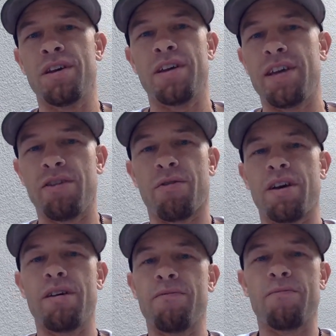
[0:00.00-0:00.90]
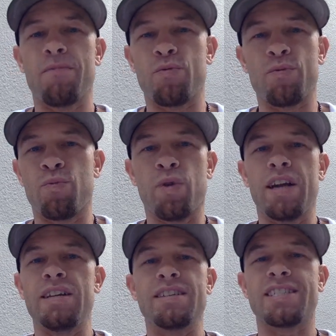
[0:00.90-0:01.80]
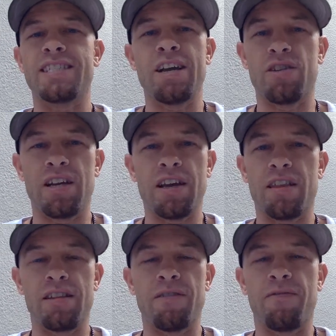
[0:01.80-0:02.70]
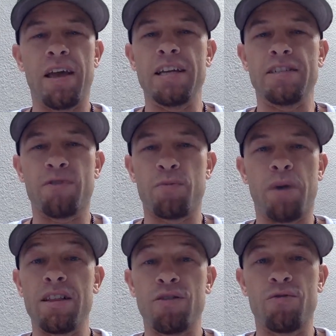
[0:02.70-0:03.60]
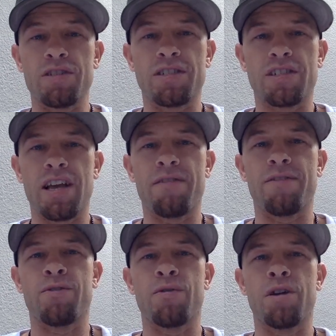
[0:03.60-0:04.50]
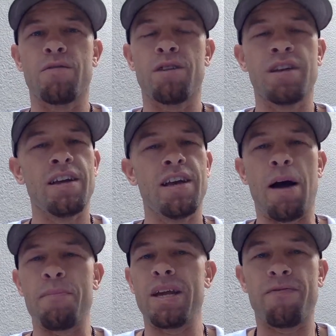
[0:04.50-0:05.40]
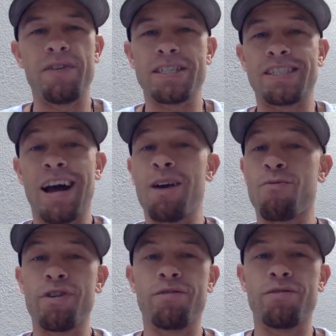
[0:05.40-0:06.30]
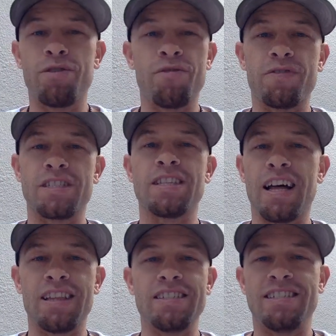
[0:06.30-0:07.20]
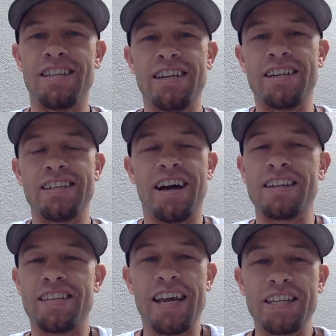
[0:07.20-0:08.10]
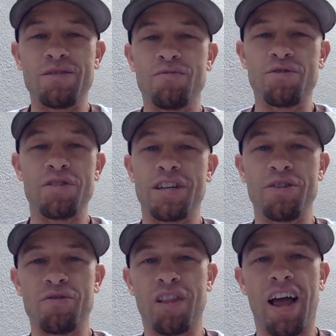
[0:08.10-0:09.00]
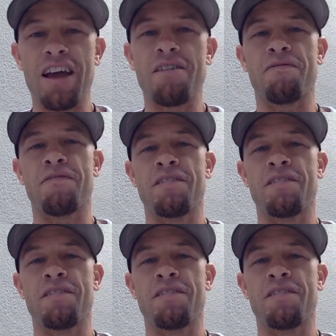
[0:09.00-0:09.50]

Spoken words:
here I am, ready to stare death in the face for my Lord and Savior. If it's not real to you, if it's not legit and not tangible in your life,